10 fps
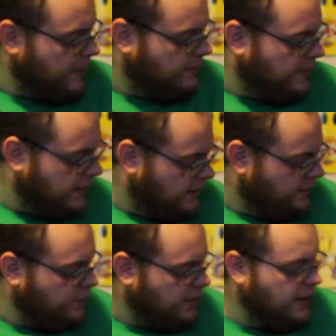Finally,
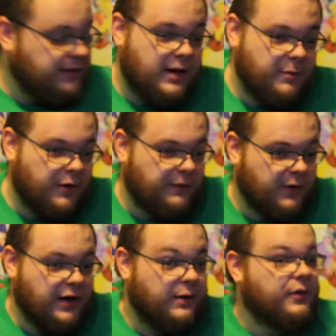we'll end up on
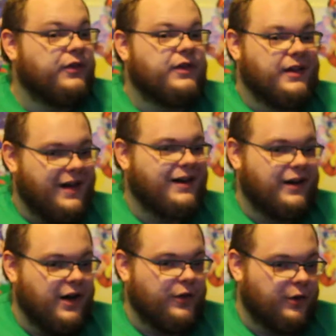Friday with yet
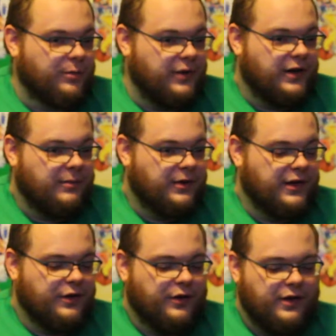another
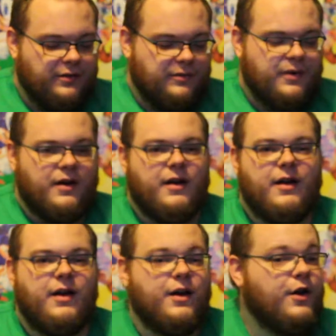plug-and-play unit,
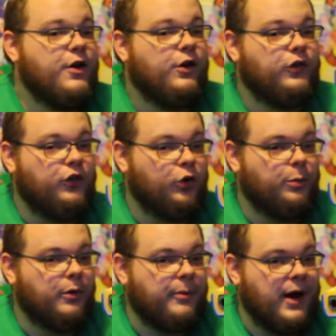
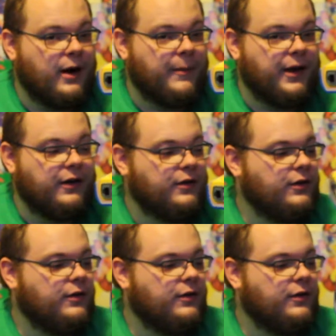Super Pac-Man,